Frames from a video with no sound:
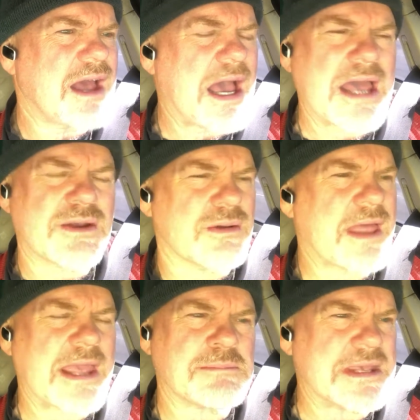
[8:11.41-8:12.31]
I don't
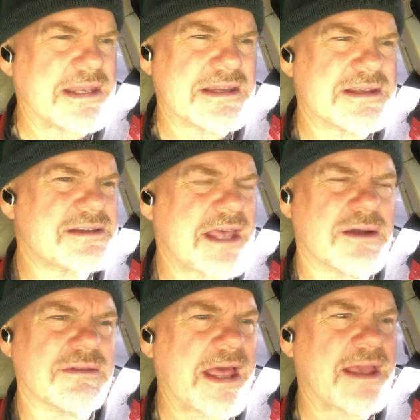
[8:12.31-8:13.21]
like meanness. I
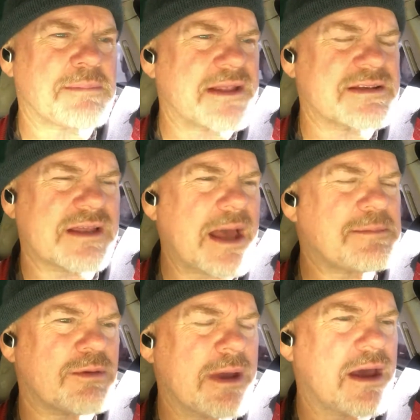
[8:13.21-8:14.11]
don't like being
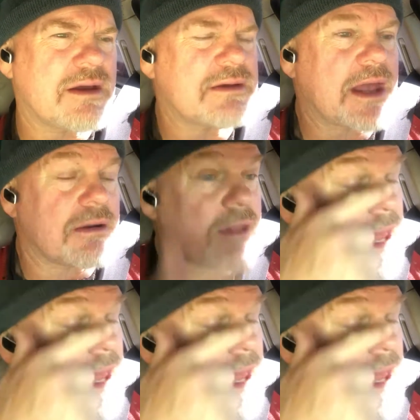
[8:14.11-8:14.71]
slapped around. I don't